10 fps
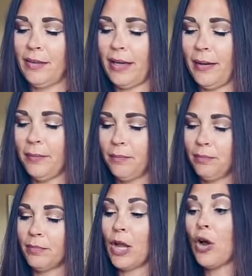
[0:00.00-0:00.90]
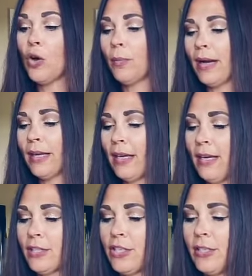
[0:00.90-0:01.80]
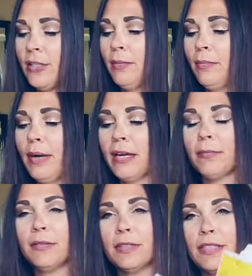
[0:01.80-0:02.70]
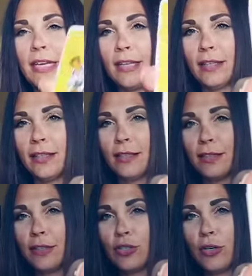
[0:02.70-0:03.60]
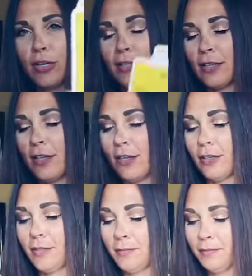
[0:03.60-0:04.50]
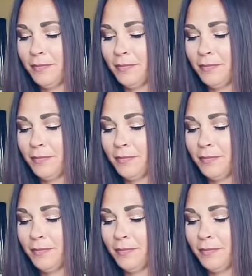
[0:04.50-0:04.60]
Okay. Oh my gosh. Bottom of the deck, strength card.